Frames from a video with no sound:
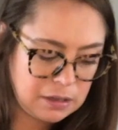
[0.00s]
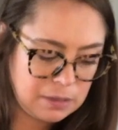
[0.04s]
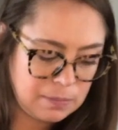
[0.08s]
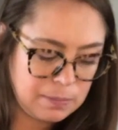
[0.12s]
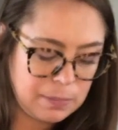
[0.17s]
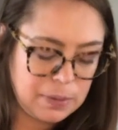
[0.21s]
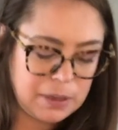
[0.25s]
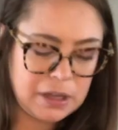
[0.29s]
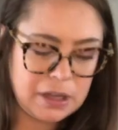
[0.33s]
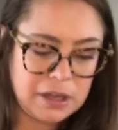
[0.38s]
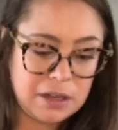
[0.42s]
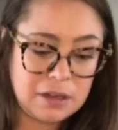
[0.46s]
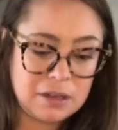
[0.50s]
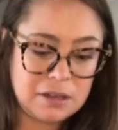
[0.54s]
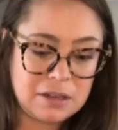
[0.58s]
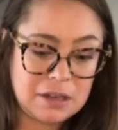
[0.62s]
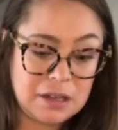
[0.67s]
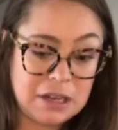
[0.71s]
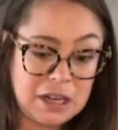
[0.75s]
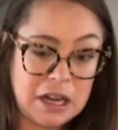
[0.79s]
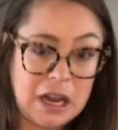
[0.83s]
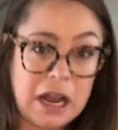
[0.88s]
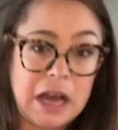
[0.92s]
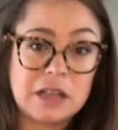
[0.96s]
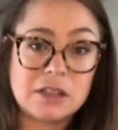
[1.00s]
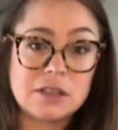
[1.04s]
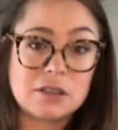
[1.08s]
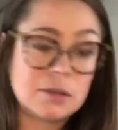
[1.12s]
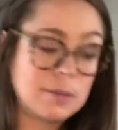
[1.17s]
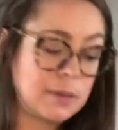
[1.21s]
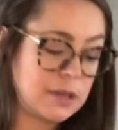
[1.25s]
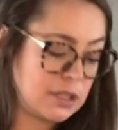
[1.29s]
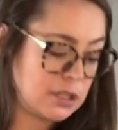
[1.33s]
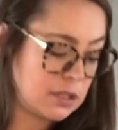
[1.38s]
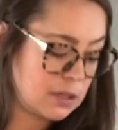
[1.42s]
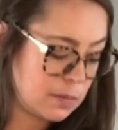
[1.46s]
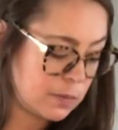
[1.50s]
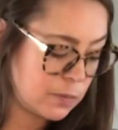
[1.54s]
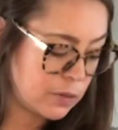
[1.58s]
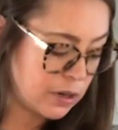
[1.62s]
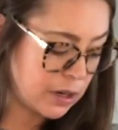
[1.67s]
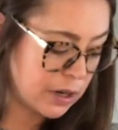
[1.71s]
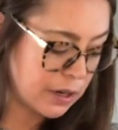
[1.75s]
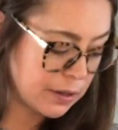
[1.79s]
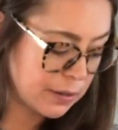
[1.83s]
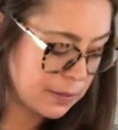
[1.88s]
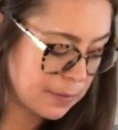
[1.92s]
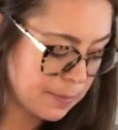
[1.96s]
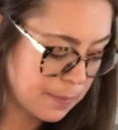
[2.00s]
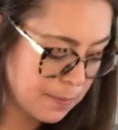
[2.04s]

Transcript: but not so much anymore.